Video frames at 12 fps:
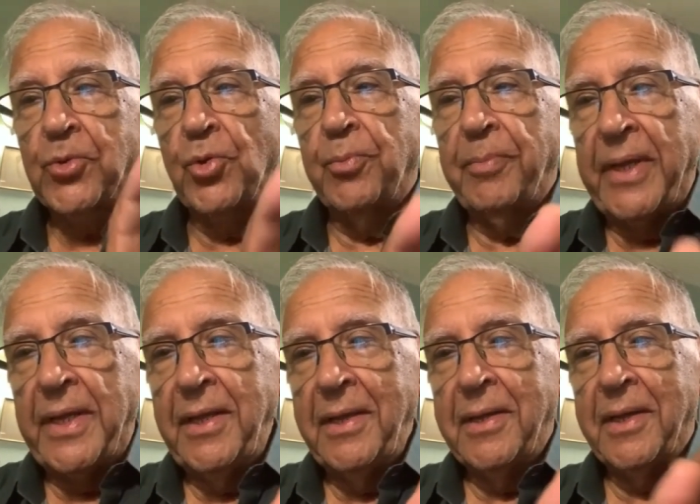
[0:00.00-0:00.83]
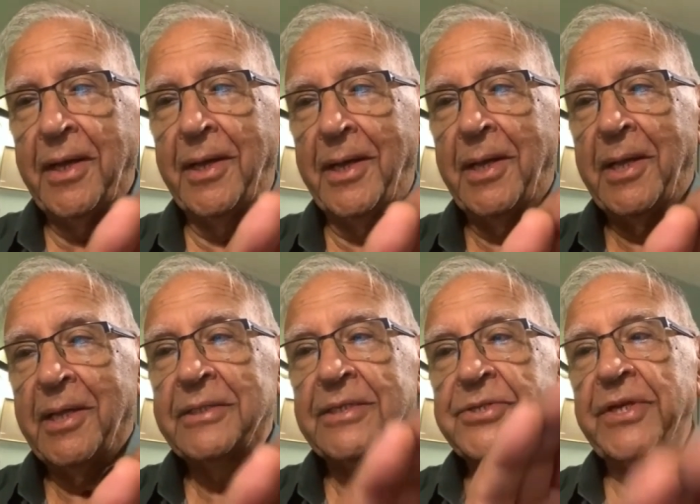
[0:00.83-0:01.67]
me,
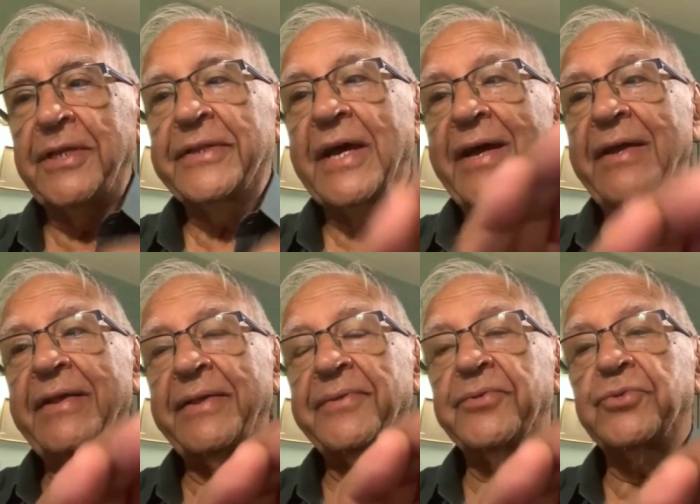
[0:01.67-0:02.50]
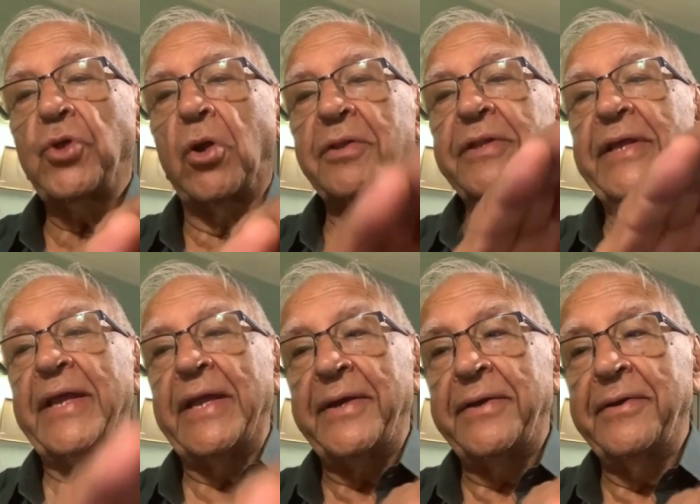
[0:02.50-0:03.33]
the cheetah is not the
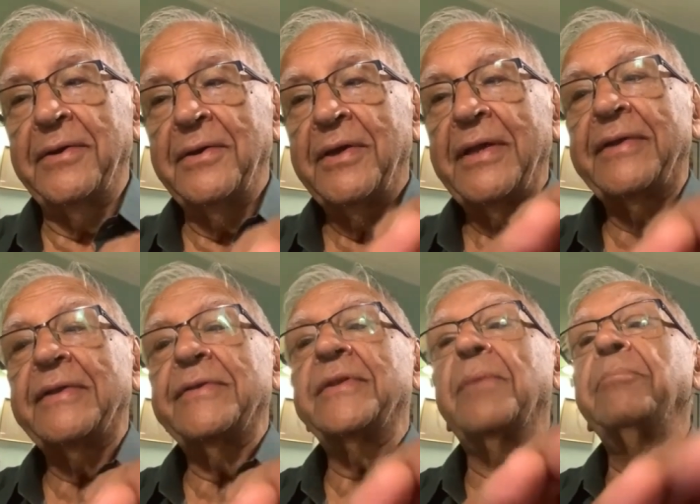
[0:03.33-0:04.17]
end, it is a